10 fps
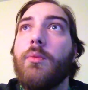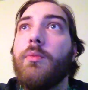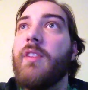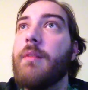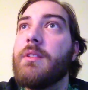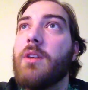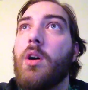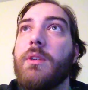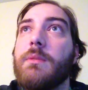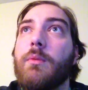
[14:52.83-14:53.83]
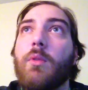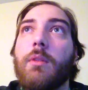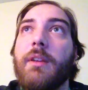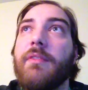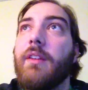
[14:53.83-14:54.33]
Fem's always been one of
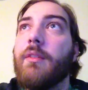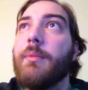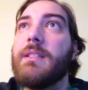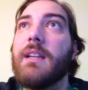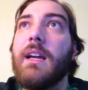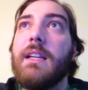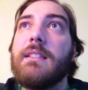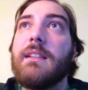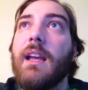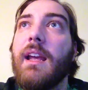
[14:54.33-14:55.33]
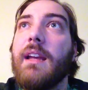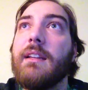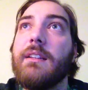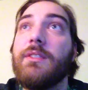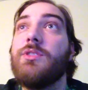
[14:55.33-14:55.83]
my favorite piece of ice, and
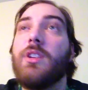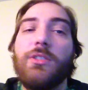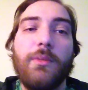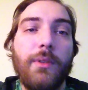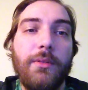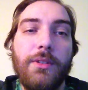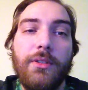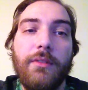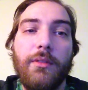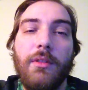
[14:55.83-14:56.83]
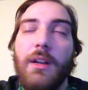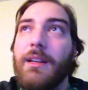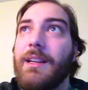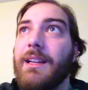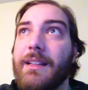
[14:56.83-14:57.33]
in conjunction with the retrieval
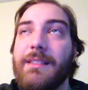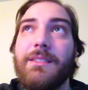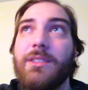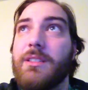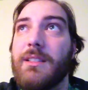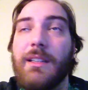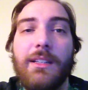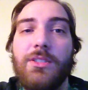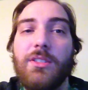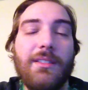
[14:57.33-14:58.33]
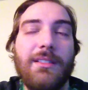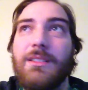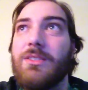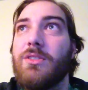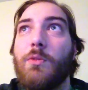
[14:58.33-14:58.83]
run, it just does
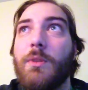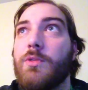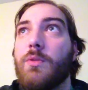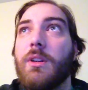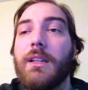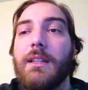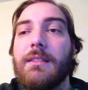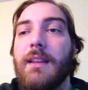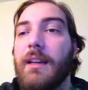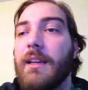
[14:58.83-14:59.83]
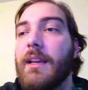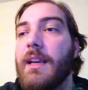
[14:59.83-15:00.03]
so much work in this deck.